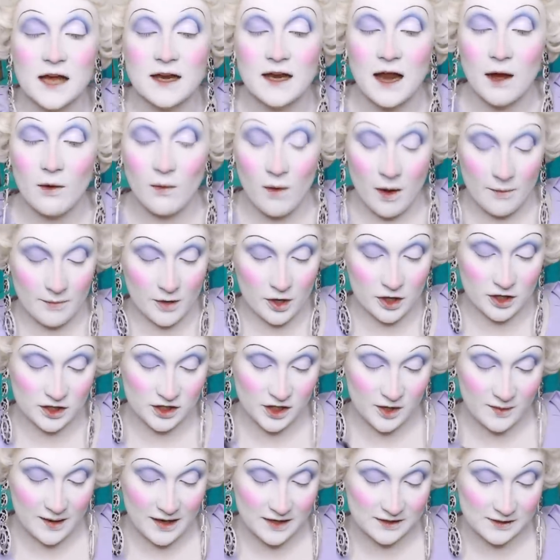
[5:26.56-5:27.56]
and now what I'm gonna
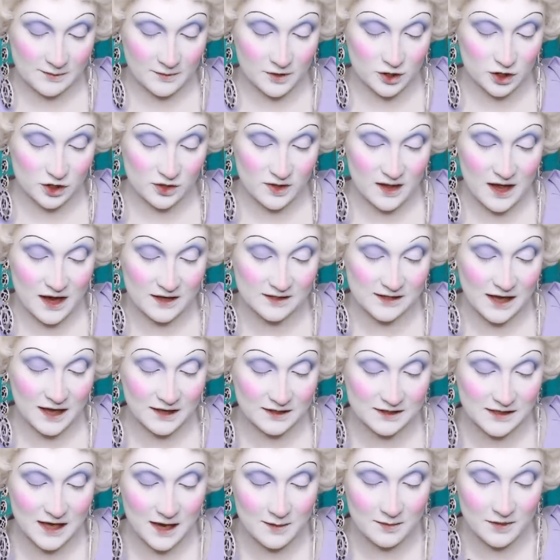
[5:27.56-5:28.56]
do is, I'm gonna do the
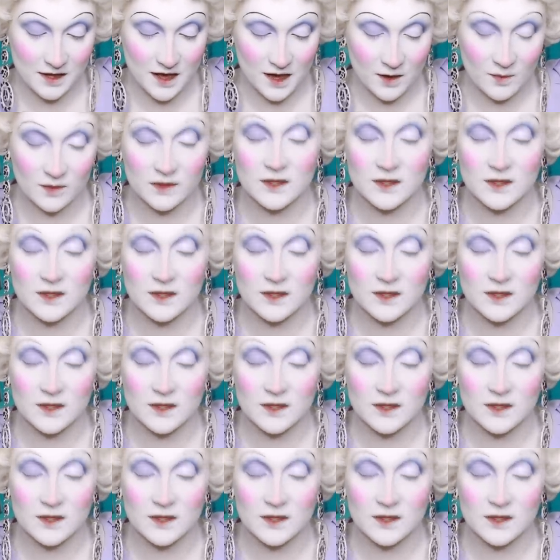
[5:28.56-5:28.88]
exact same thing